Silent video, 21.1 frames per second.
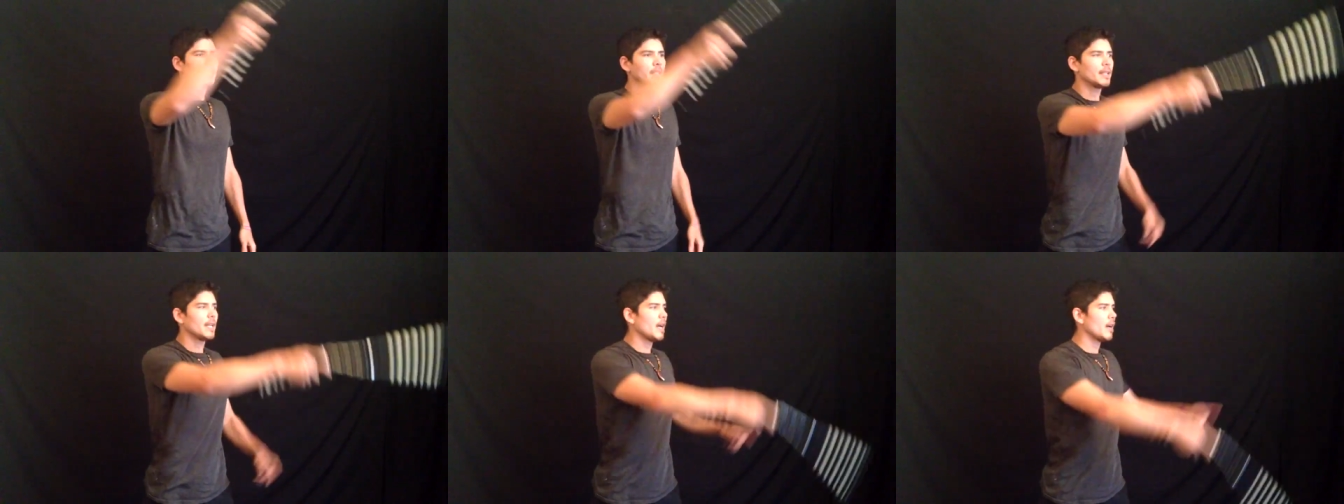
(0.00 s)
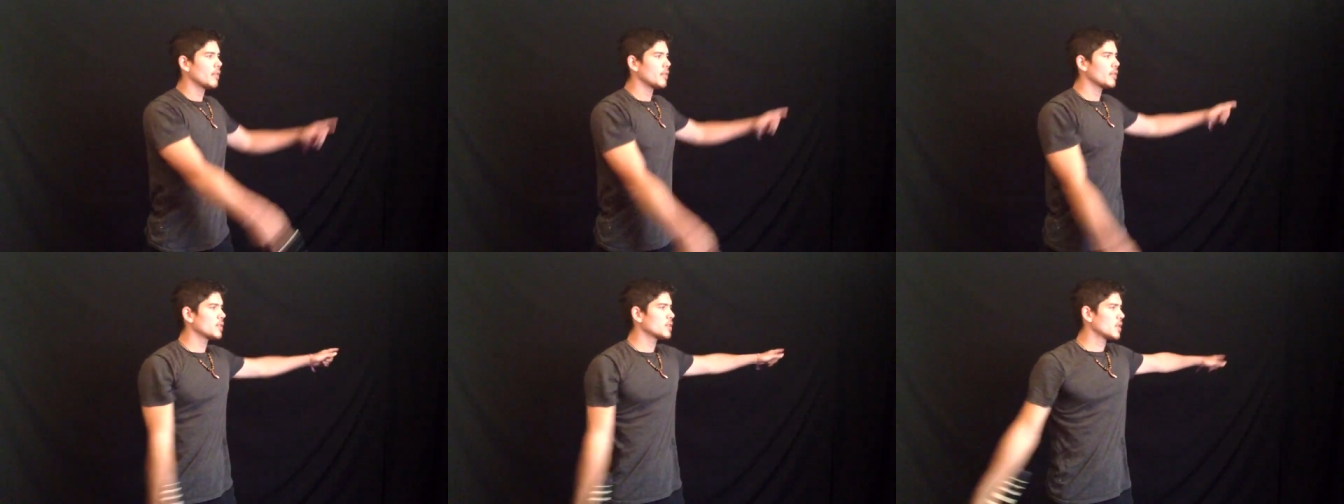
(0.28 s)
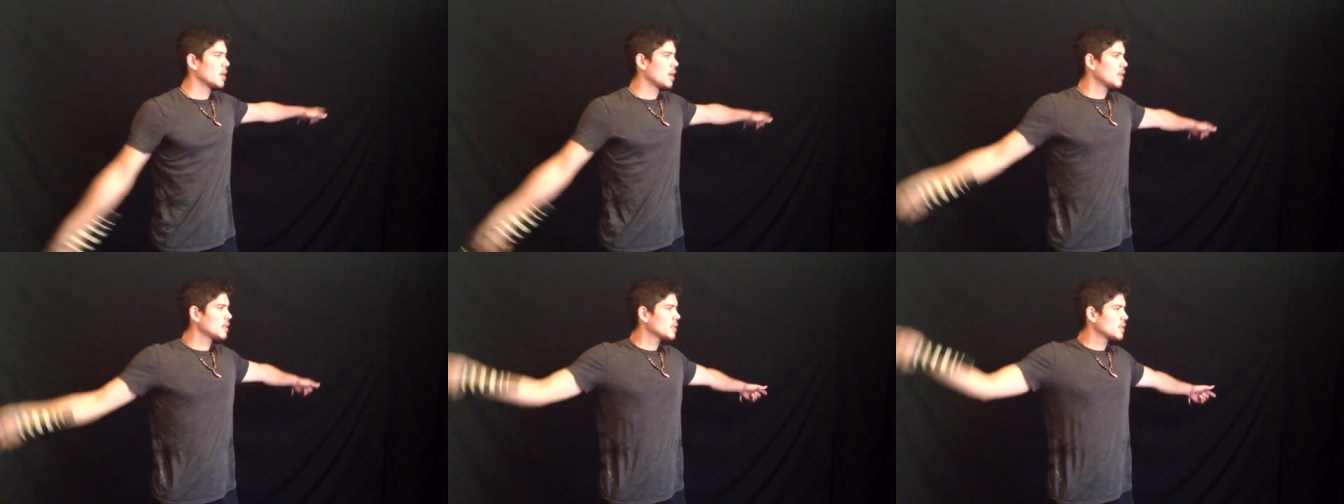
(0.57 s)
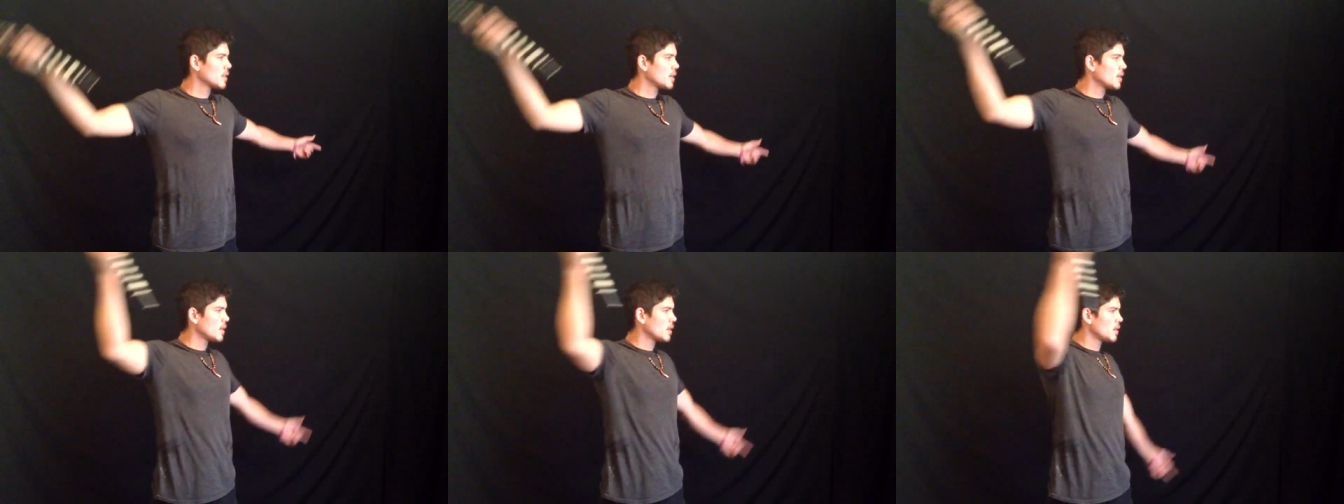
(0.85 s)
Now, there's
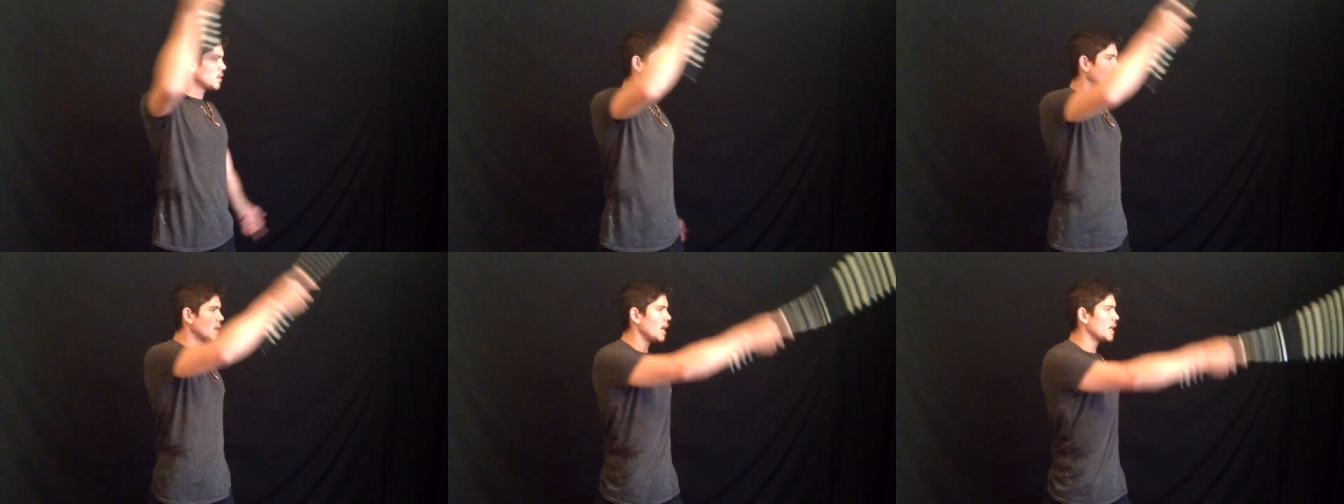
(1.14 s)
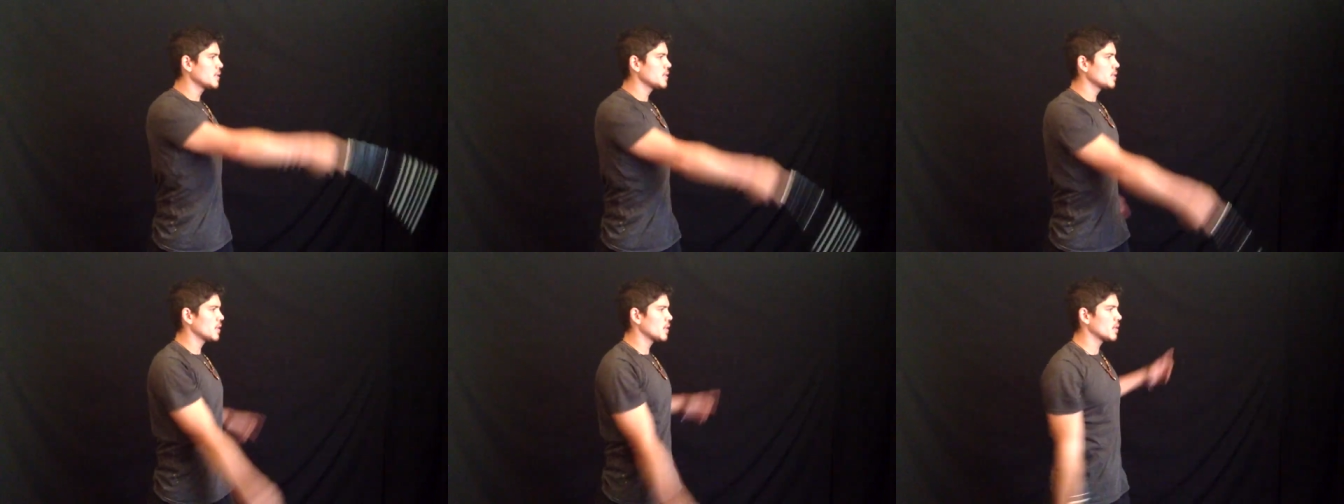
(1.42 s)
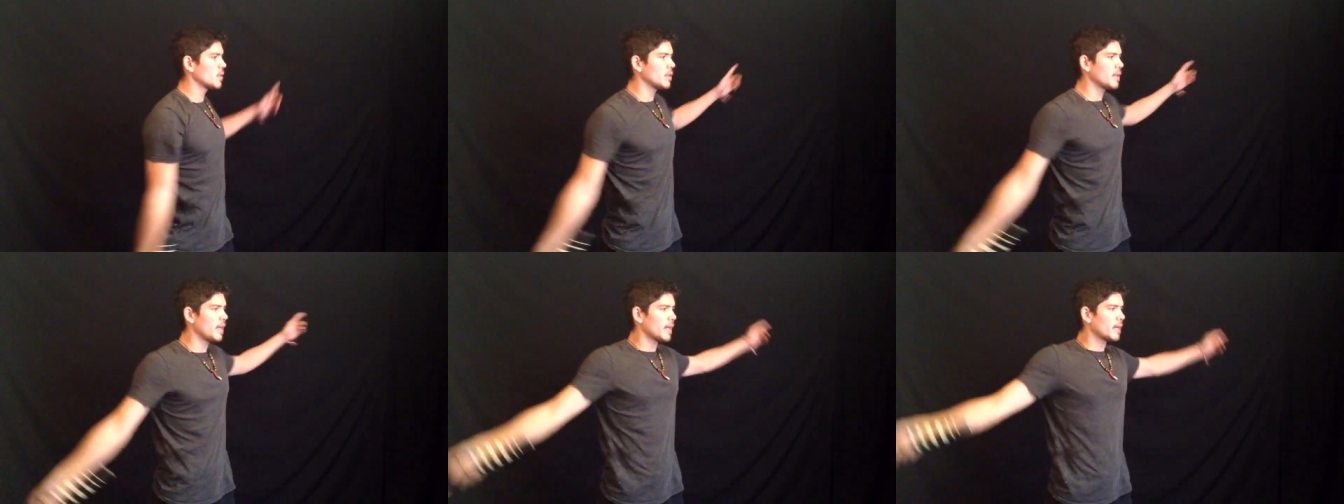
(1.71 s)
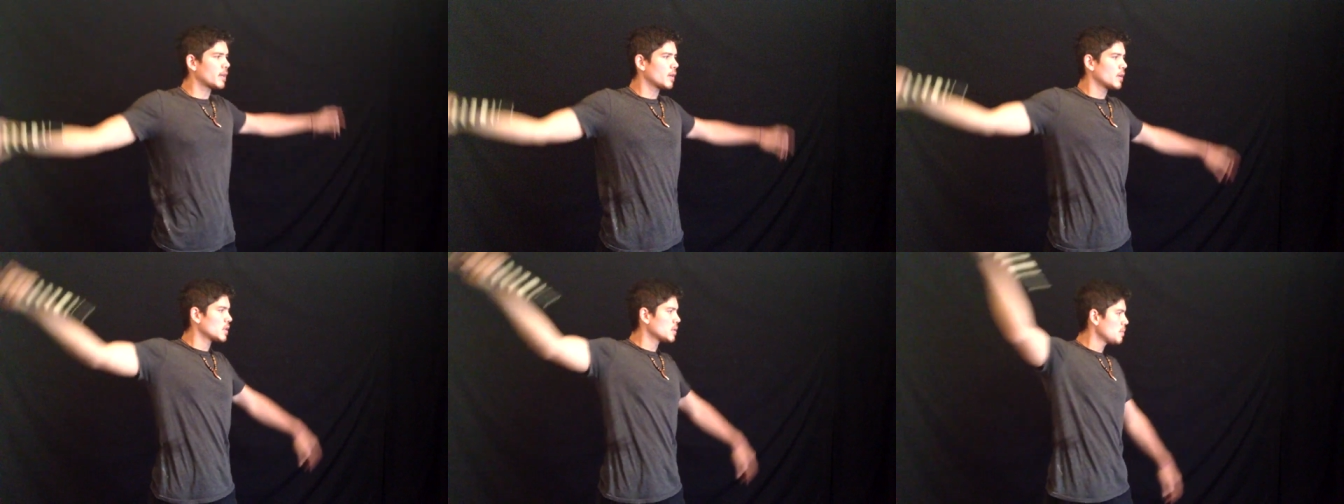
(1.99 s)
also a circle
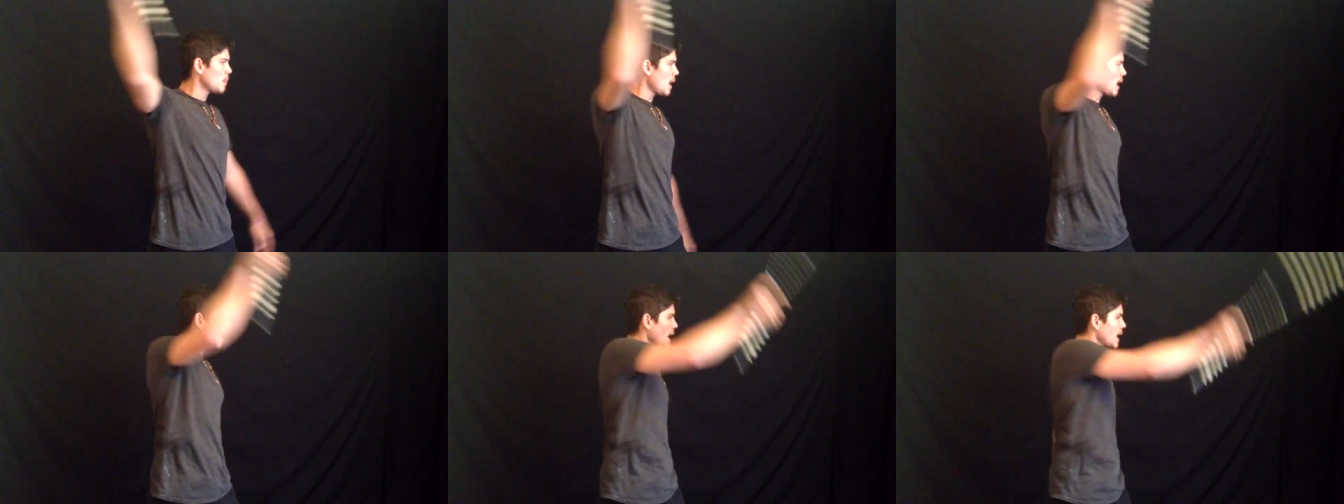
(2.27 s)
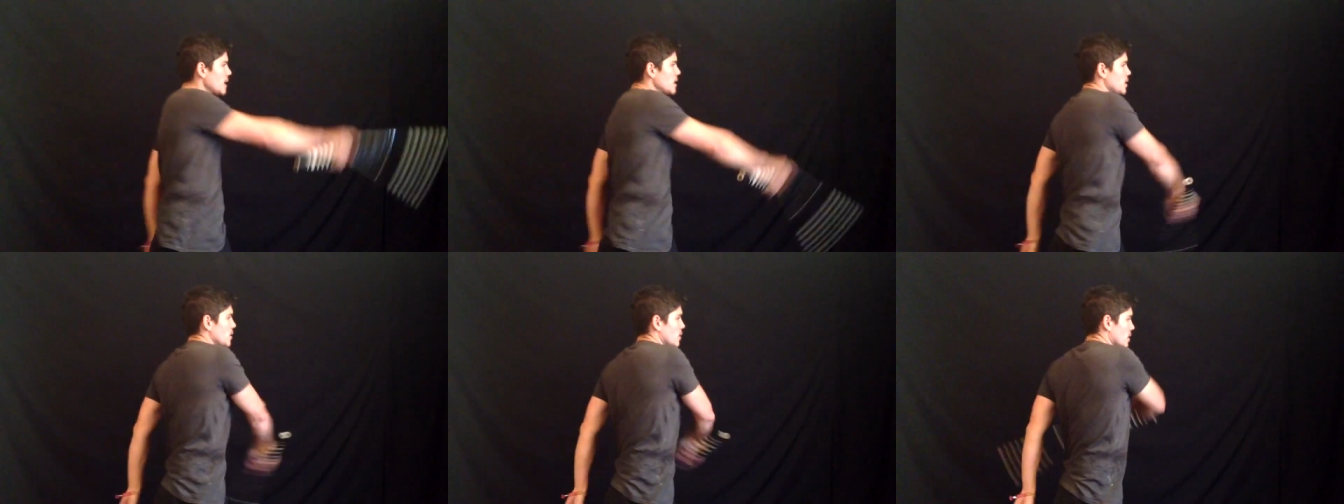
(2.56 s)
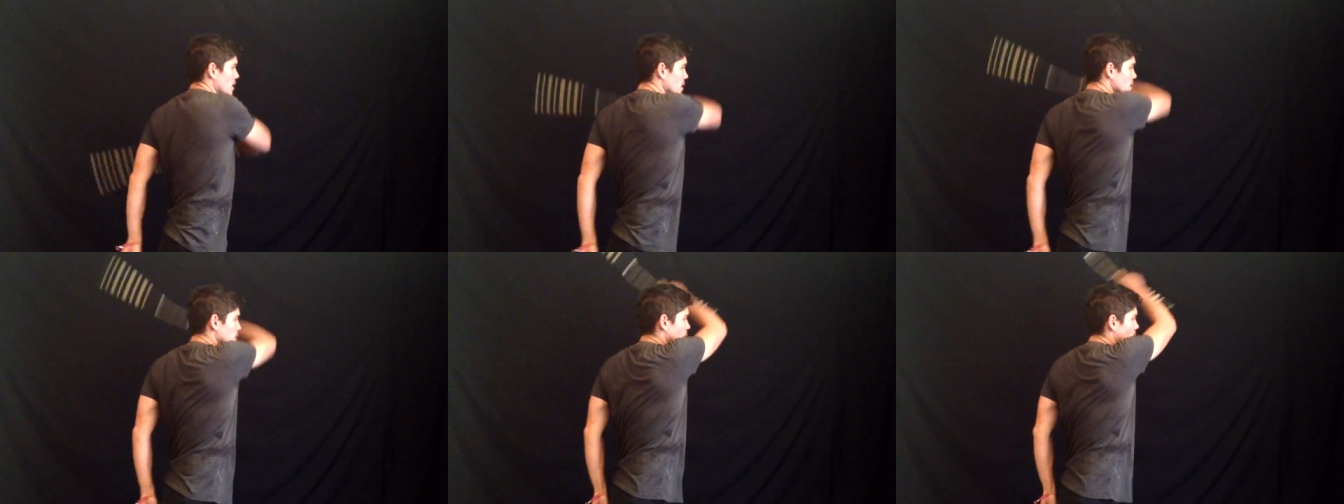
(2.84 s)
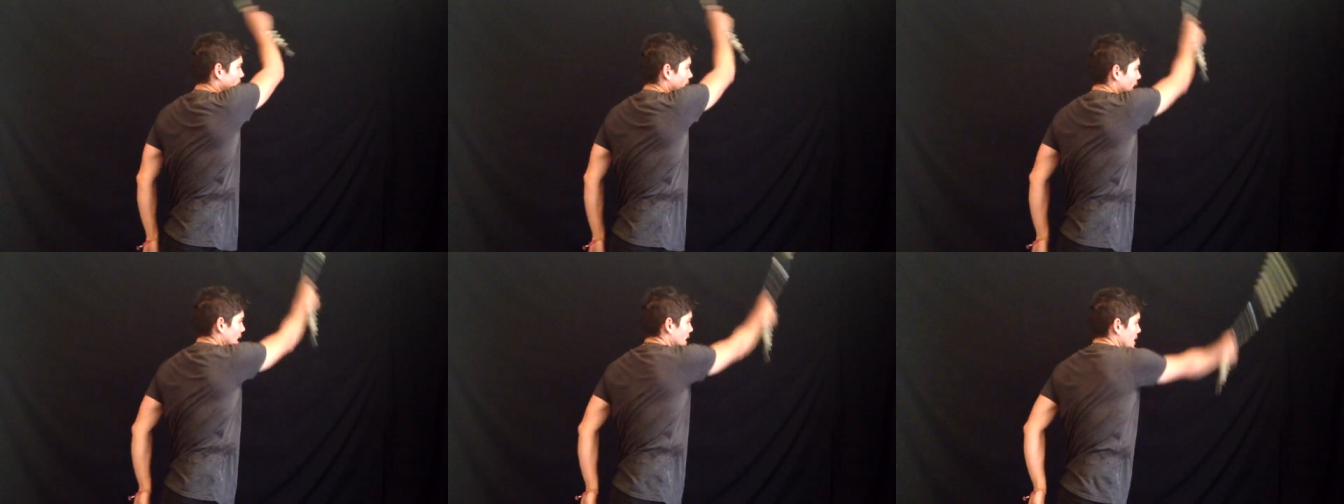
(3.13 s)
that goes behind you this
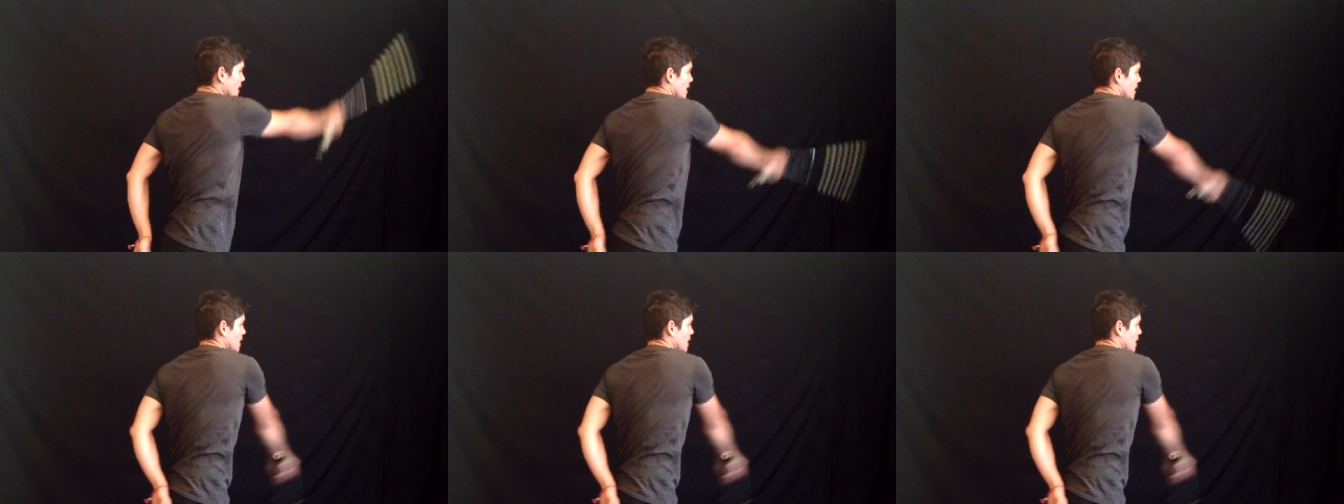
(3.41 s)
way,